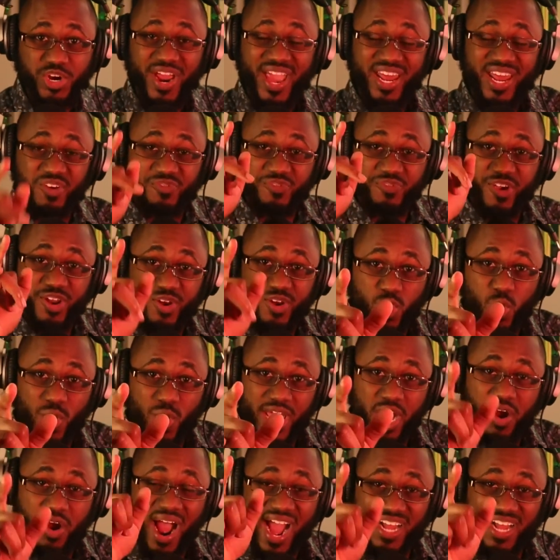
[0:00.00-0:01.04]
And if you're new
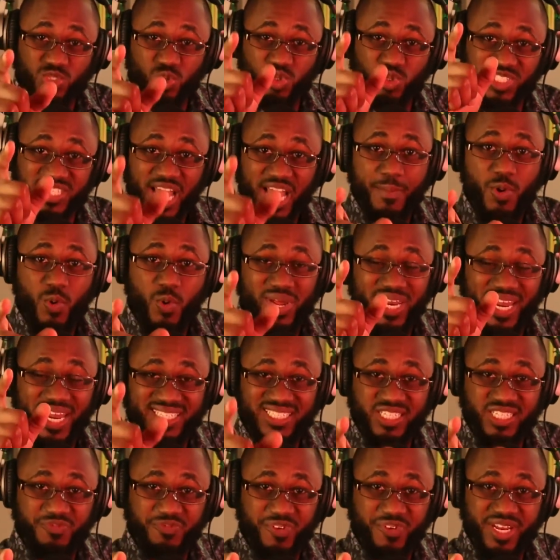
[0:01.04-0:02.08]
here, I do cyber
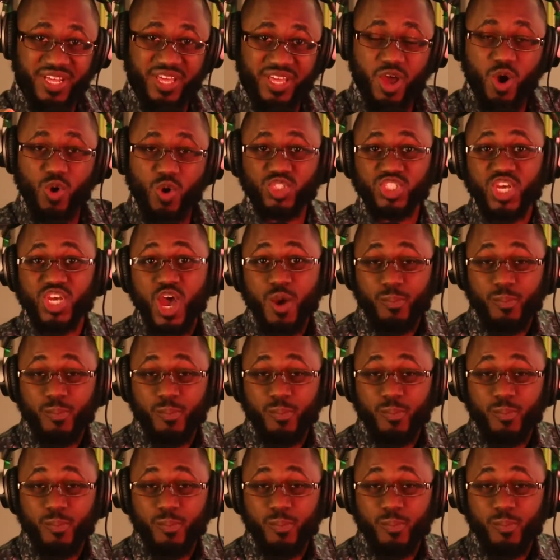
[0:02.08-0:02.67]
related videos.